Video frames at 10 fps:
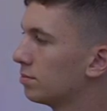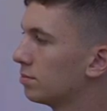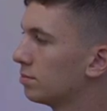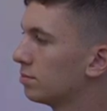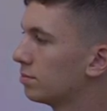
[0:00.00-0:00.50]

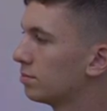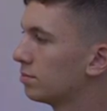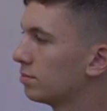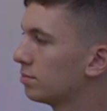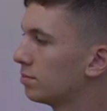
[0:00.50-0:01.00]

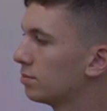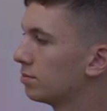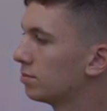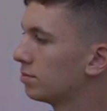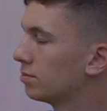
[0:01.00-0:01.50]

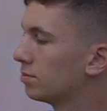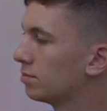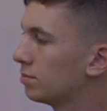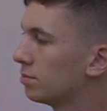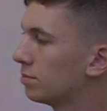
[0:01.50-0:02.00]

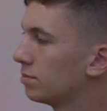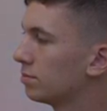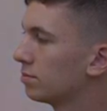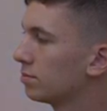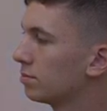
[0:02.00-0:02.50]

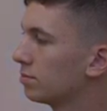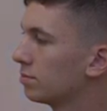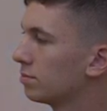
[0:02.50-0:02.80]
The person shown says nothing.